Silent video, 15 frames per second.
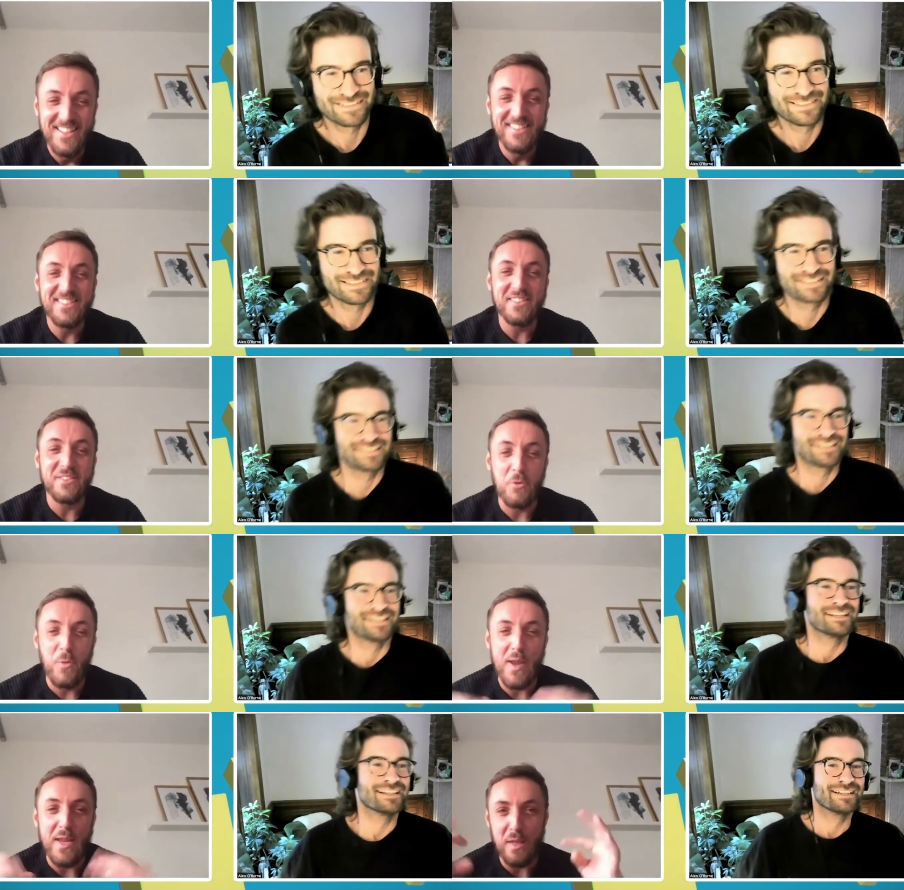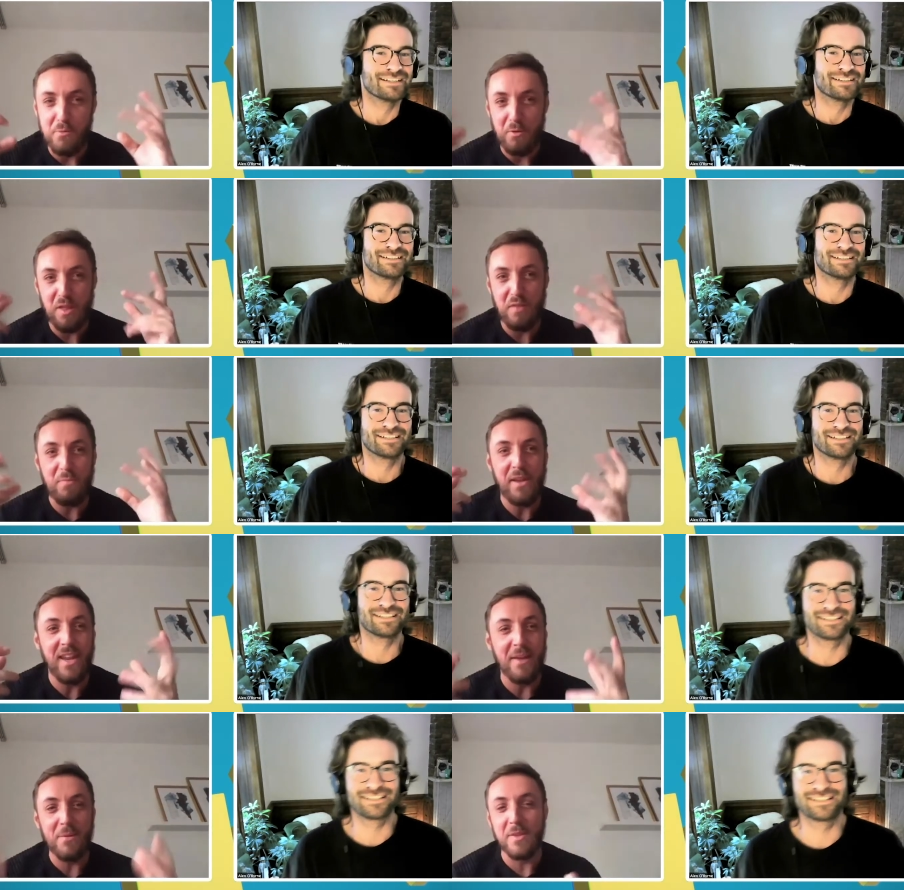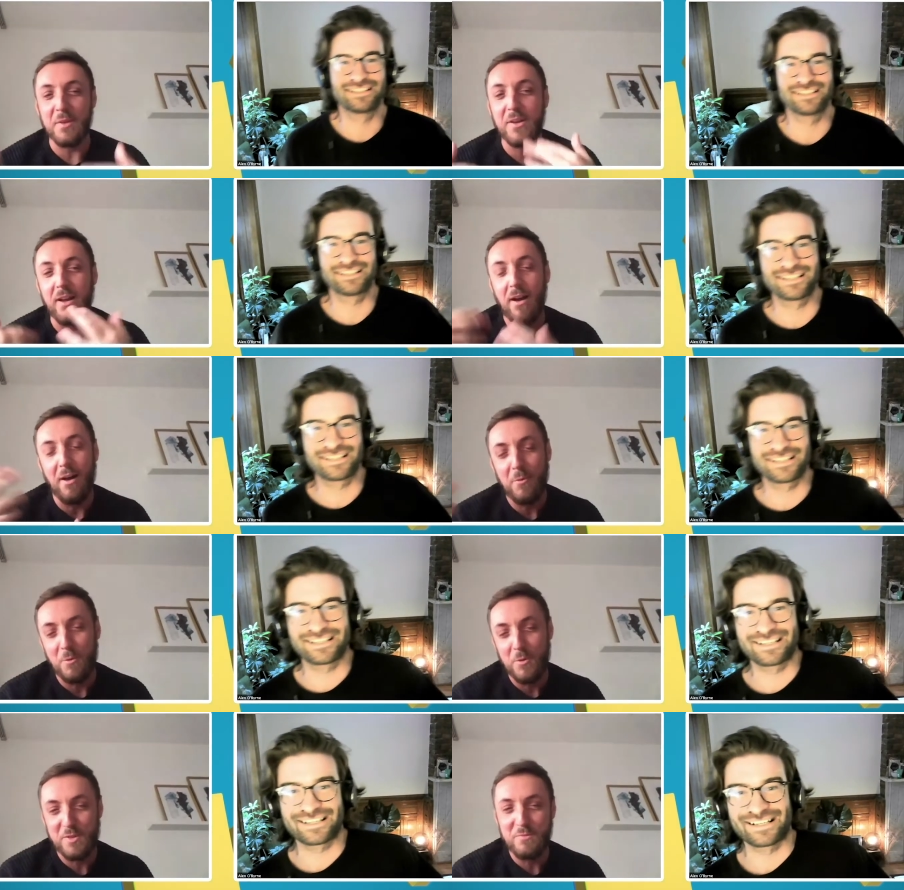Speaker 1: so the wheels were spinning, but the car
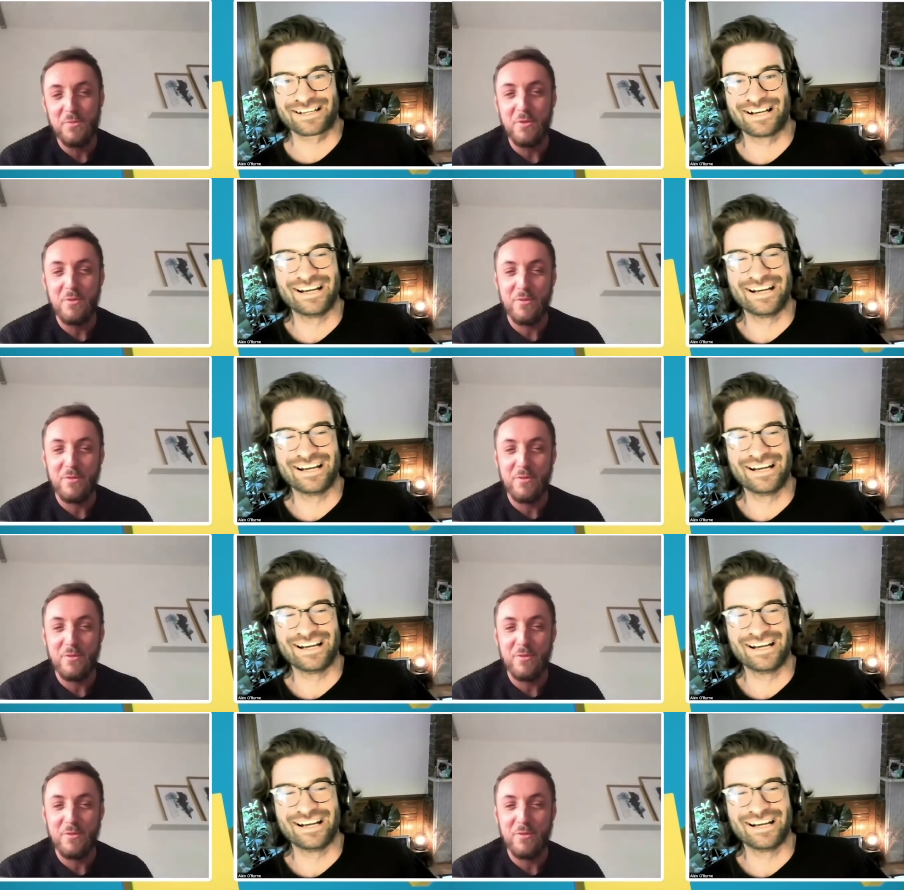was moving.